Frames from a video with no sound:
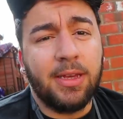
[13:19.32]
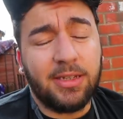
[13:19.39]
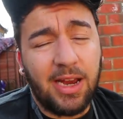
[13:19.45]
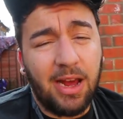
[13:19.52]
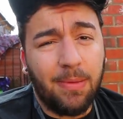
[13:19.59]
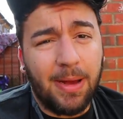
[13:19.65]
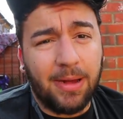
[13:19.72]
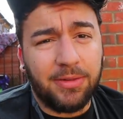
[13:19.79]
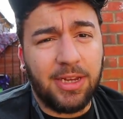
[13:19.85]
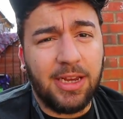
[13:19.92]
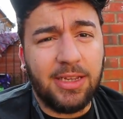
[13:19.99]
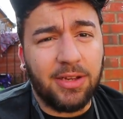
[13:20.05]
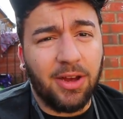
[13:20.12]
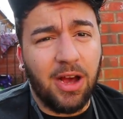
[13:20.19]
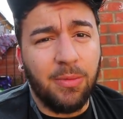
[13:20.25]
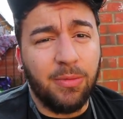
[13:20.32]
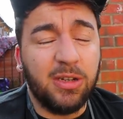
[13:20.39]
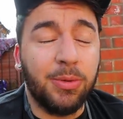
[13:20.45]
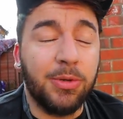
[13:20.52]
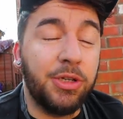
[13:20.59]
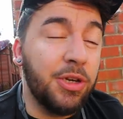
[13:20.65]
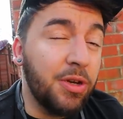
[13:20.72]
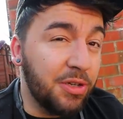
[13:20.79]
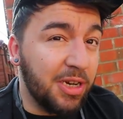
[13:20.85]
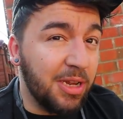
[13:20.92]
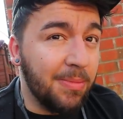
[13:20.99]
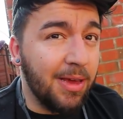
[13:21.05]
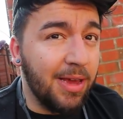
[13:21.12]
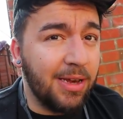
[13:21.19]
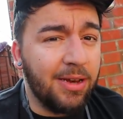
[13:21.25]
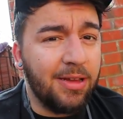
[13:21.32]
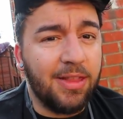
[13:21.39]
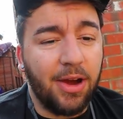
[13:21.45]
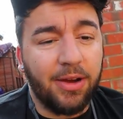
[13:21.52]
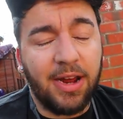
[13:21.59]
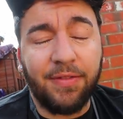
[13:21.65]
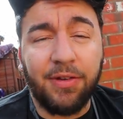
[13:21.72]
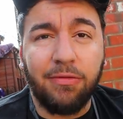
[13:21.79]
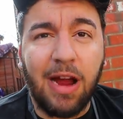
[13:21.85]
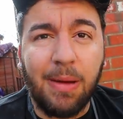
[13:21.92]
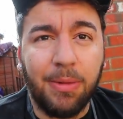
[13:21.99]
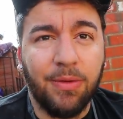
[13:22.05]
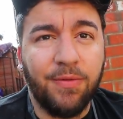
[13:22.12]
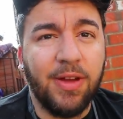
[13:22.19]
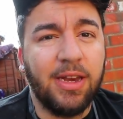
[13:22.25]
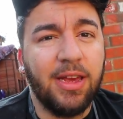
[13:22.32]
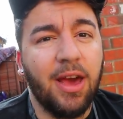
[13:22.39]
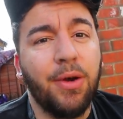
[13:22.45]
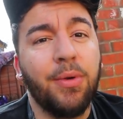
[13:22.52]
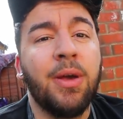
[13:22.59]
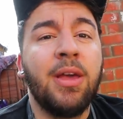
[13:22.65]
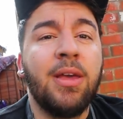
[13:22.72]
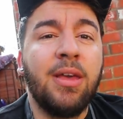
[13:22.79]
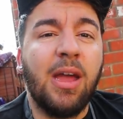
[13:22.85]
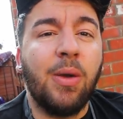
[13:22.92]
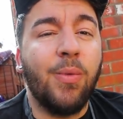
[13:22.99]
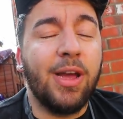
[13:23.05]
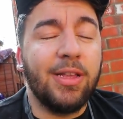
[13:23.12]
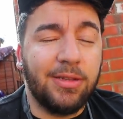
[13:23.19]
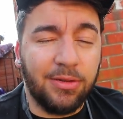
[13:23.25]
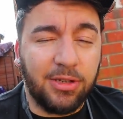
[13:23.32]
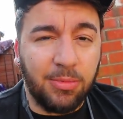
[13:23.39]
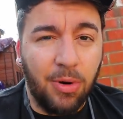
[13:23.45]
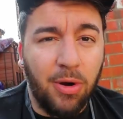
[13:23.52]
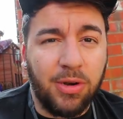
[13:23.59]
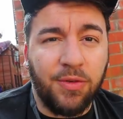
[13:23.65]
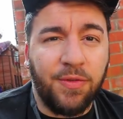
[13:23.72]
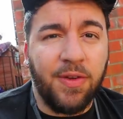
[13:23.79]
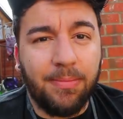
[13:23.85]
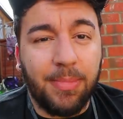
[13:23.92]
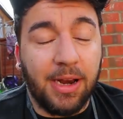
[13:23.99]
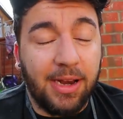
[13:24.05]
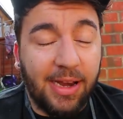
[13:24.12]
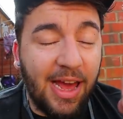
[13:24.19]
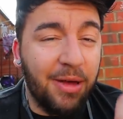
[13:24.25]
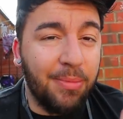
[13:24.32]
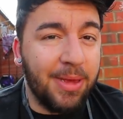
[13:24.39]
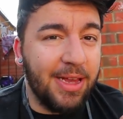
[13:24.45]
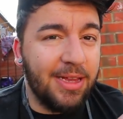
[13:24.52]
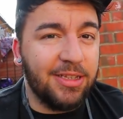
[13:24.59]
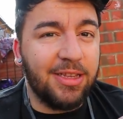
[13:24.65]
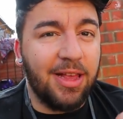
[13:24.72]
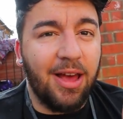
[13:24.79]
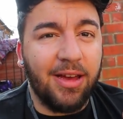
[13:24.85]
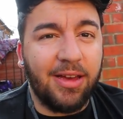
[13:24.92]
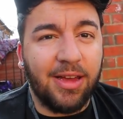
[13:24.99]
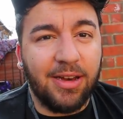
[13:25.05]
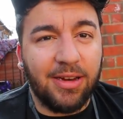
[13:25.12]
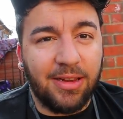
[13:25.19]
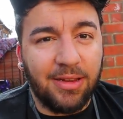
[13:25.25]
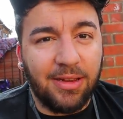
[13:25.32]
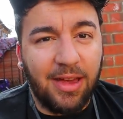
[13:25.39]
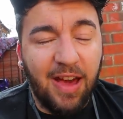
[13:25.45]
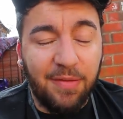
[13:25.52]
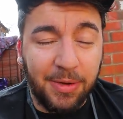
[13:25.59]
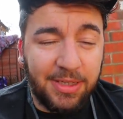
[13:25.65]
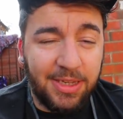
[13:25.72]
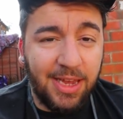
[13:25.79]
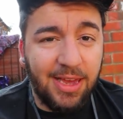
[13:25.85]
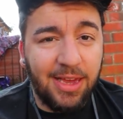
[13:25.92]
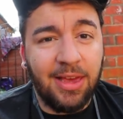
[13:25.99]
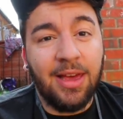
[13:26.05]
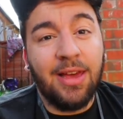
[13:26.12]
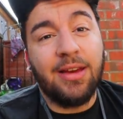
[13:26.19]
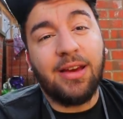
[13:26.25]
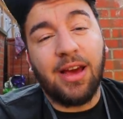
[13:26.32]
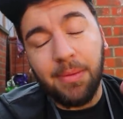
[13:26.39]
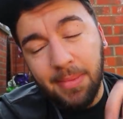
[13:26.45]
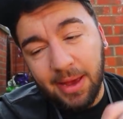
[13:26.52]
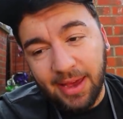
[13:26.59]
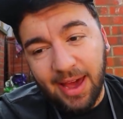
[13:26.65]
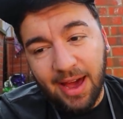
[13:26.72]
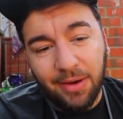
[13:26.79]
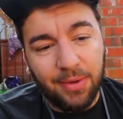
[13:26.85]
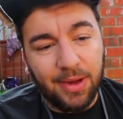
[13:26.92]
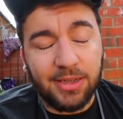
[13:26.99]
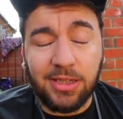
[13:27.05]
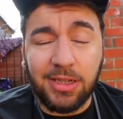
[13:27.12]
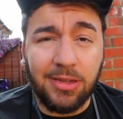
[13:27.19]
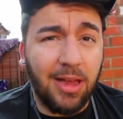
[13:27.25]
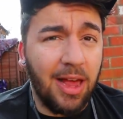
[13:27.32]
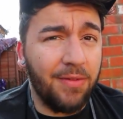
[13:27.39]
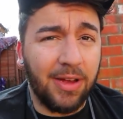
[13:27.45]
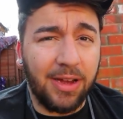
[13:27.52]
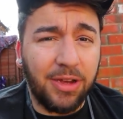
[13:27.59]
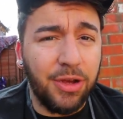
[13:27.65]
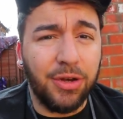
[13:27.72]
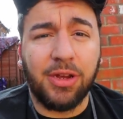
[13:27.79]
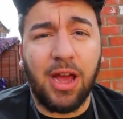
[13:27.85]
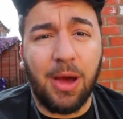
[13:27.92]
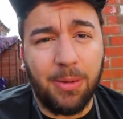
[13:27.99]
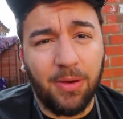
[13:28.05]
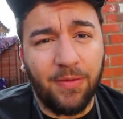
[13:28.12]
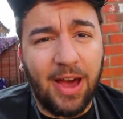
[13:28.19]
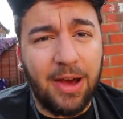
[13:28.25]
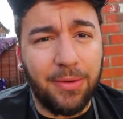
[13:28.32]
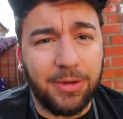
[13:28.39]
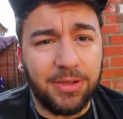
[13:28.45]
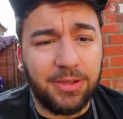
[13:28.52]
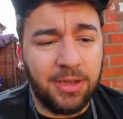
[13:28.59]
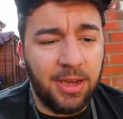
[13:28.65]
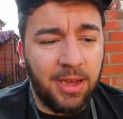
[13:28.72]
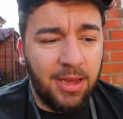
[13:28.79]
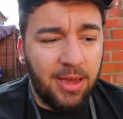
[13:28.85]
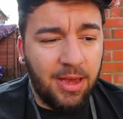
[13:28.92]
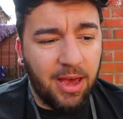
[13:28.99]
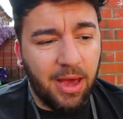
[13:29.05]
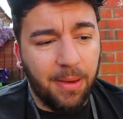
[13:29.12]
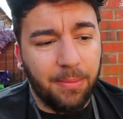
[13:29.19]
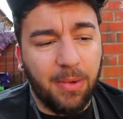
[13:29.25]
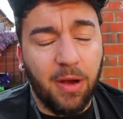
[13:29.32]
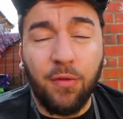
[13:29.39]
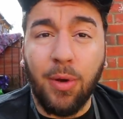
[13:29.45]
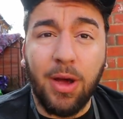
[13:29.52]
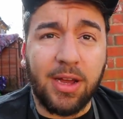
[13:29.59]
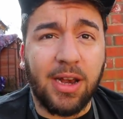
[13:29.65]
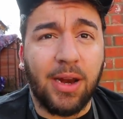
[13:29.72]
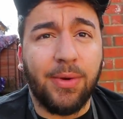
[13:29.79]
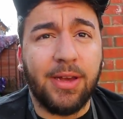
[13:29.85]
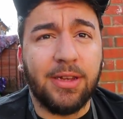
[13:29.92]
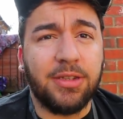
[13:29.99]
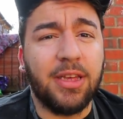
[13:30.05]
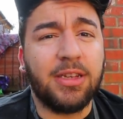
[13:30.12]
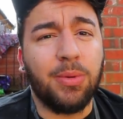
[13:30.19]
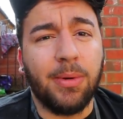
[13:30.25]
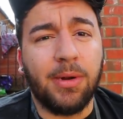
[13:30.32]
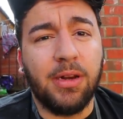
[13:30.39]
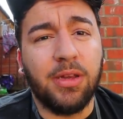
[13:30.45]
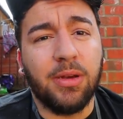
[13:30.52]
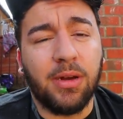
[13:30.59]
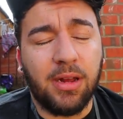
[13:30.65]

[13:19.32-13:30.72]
It's now about tea time, which would usually mean that I'd have to wrap up the video and wait until tomorrow, but it now means that I can have my tea, come back out and still have a good couple of hours um, of working out here. So that's what I'm gonna do.